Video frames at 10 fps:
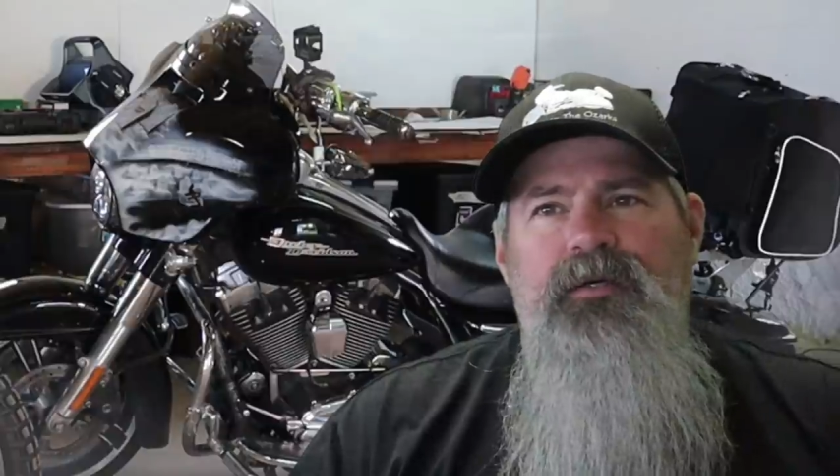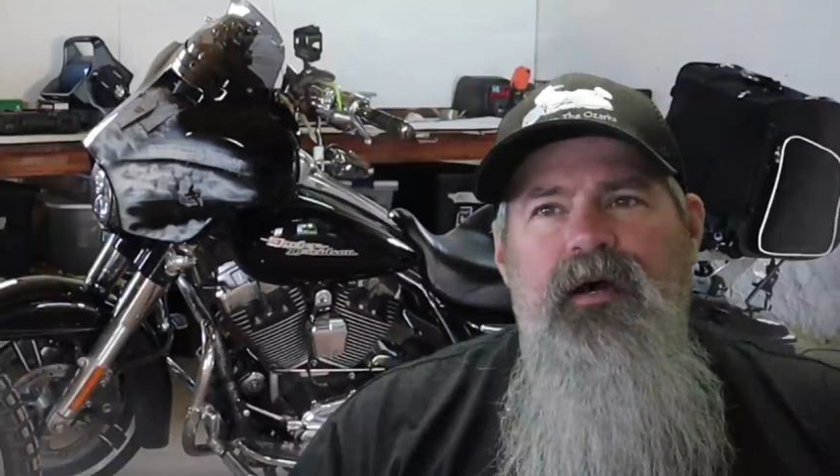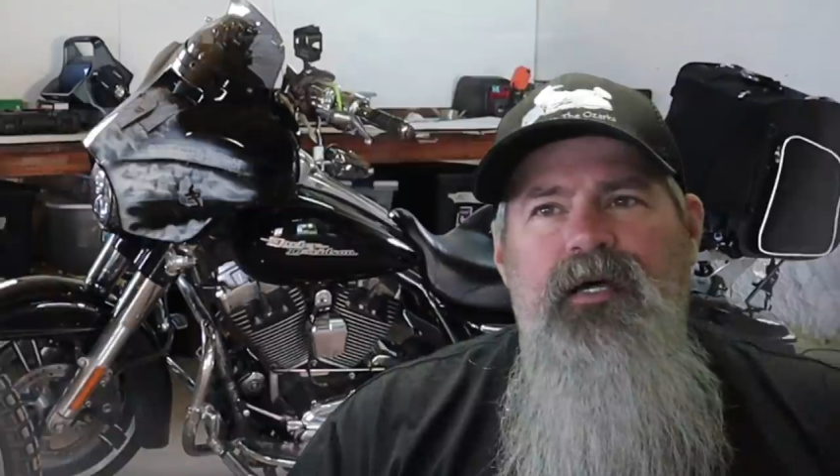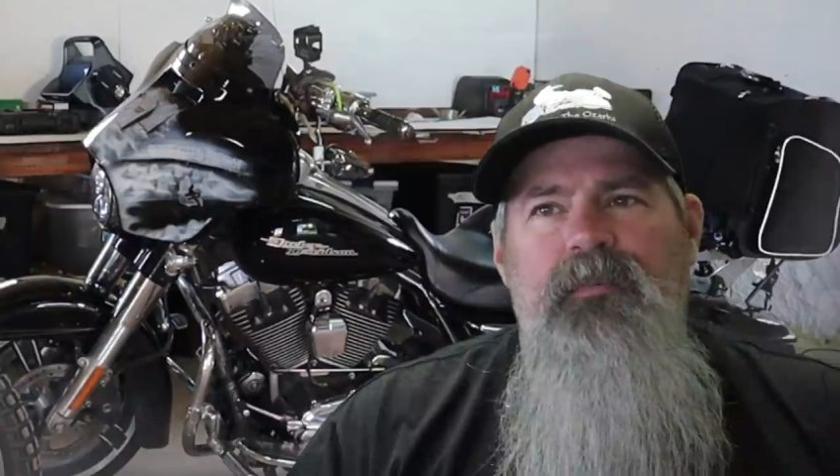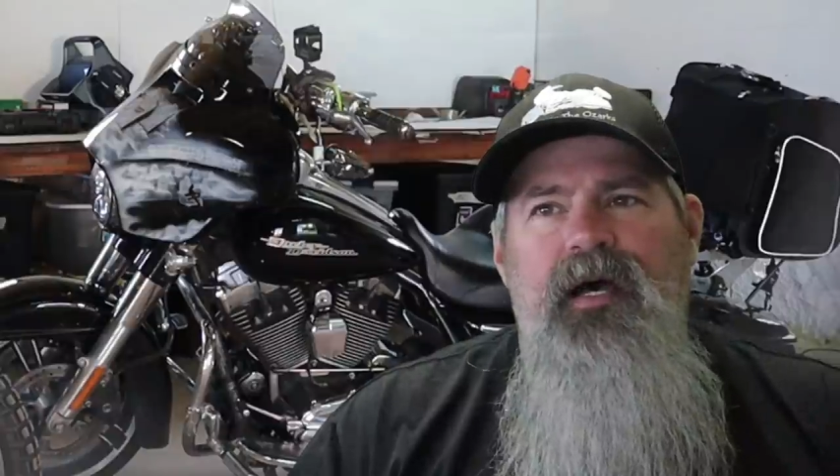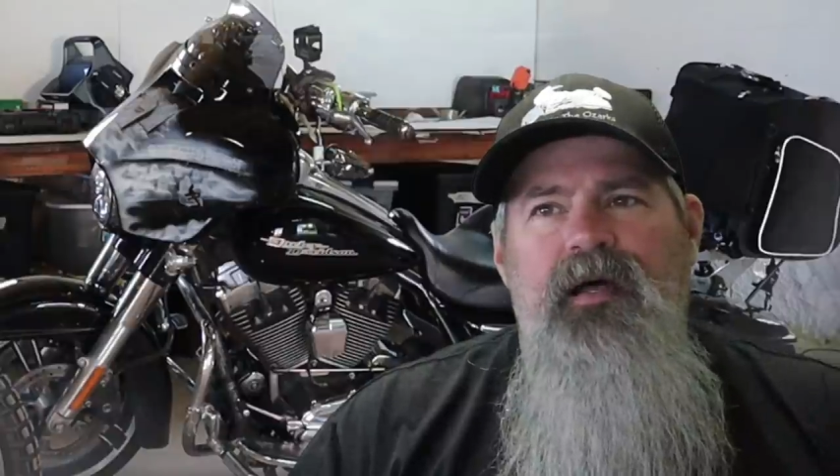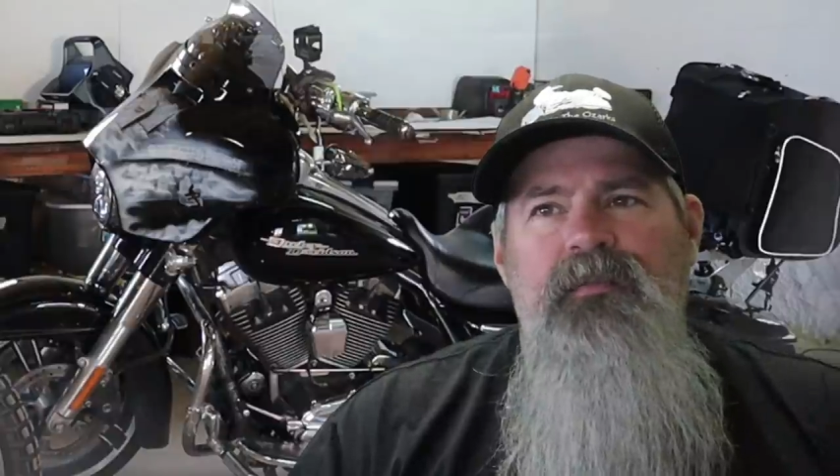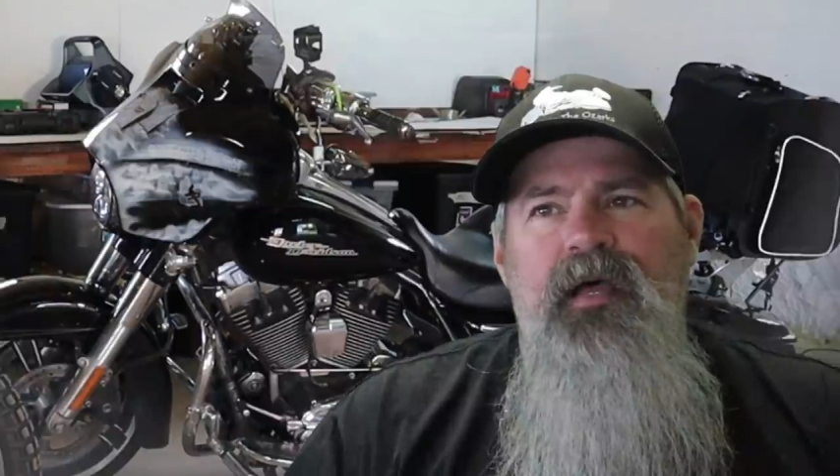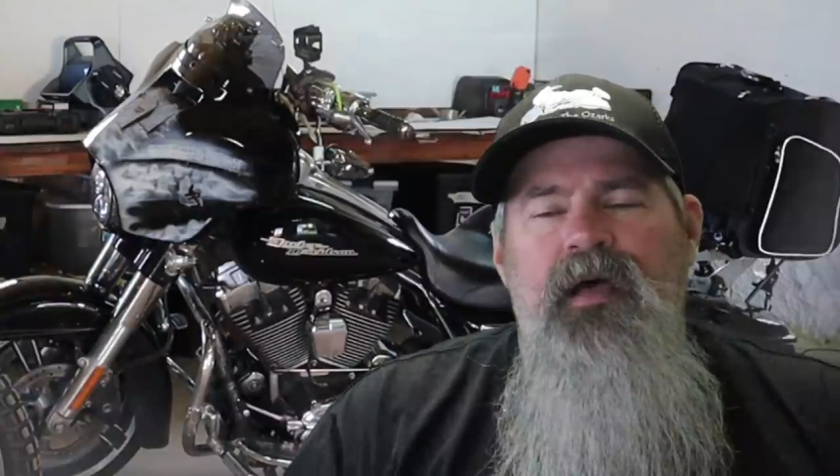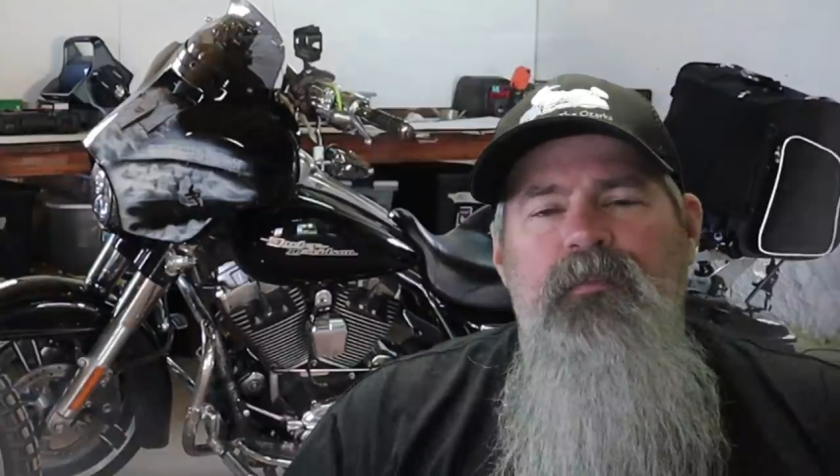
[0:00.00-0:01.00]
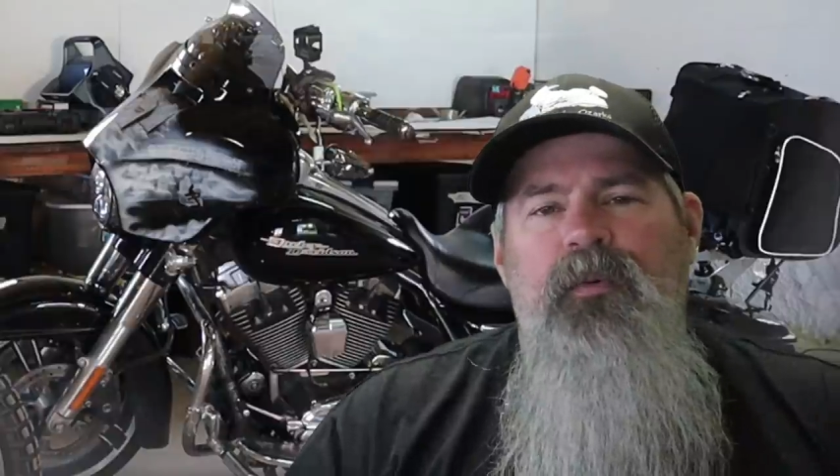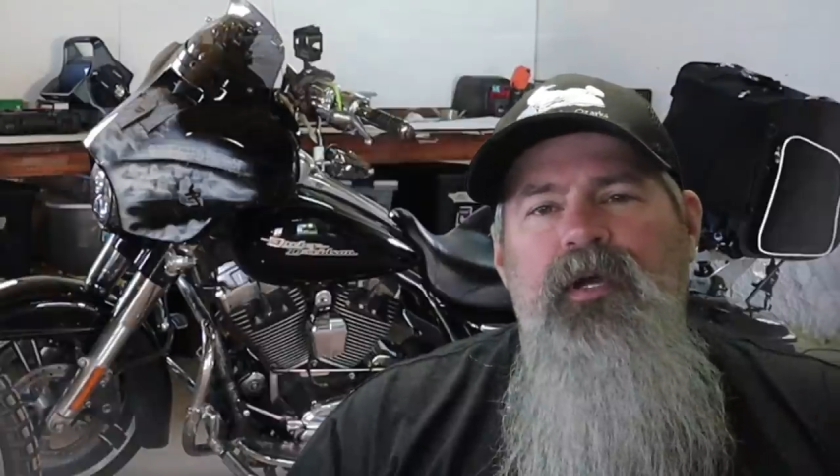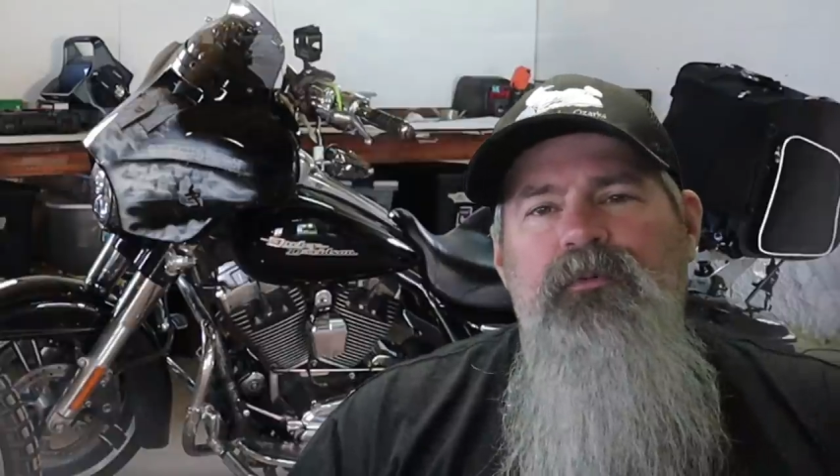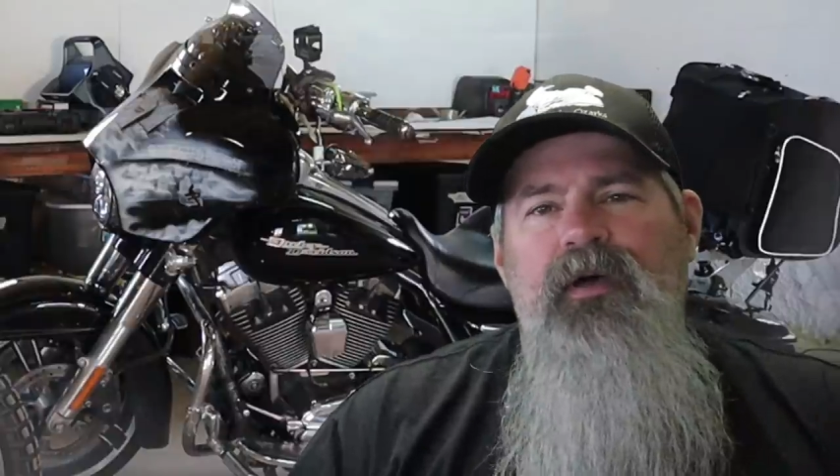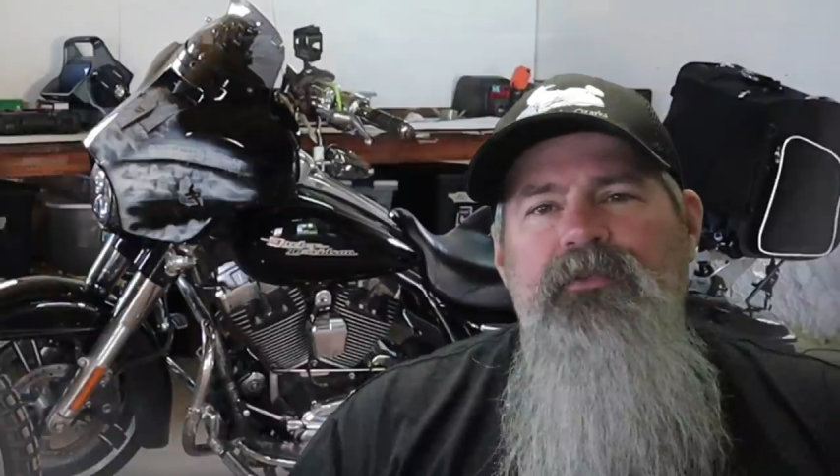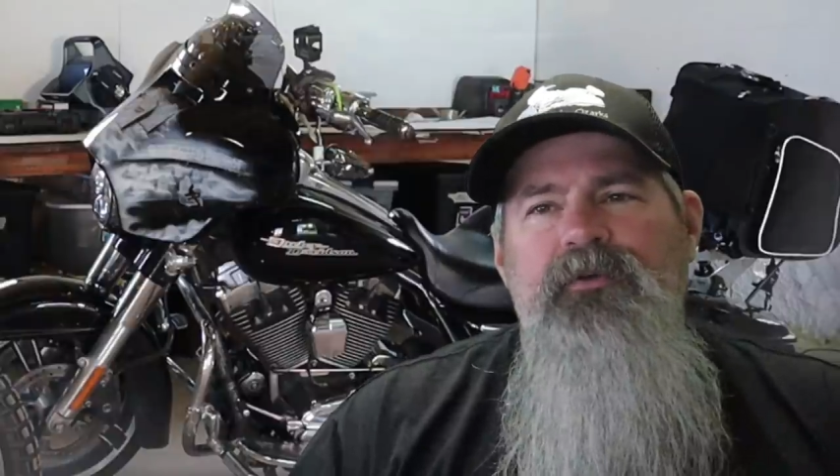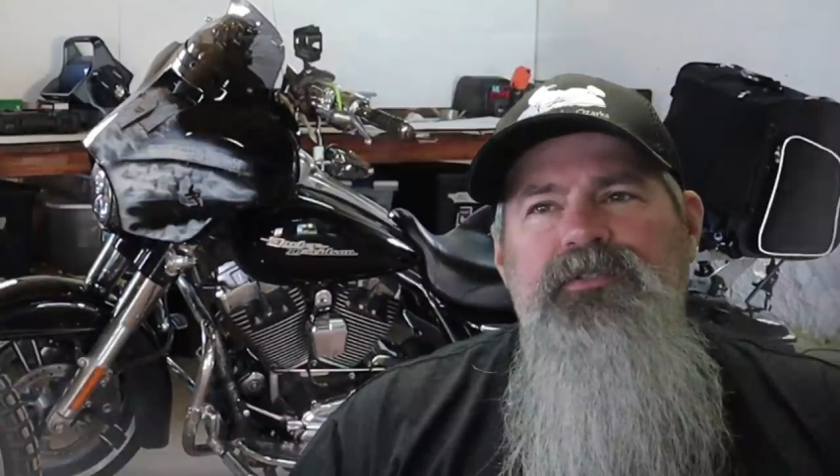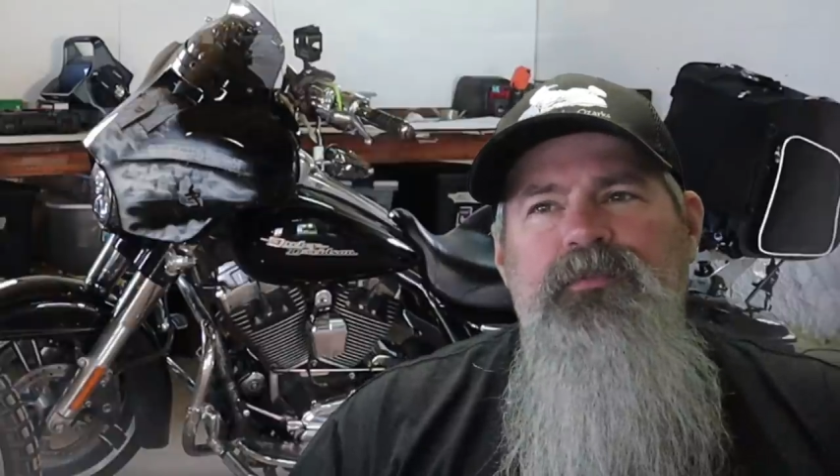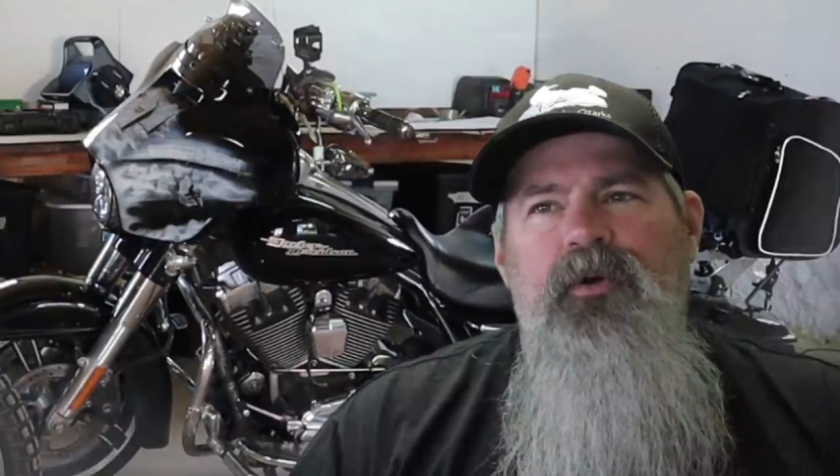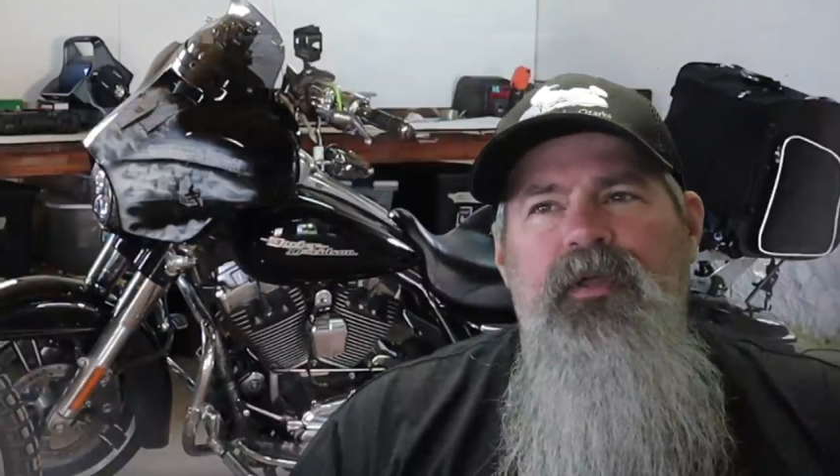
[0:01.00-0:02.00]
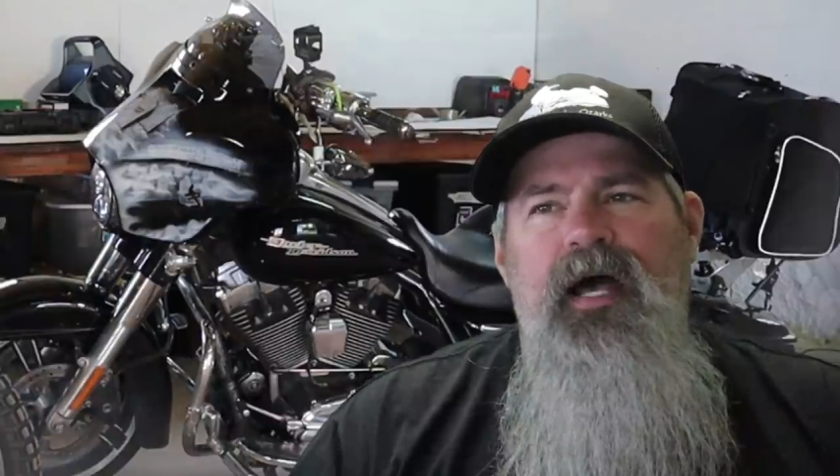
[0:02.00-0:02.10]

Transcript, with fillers: talk about but we're going to run through some more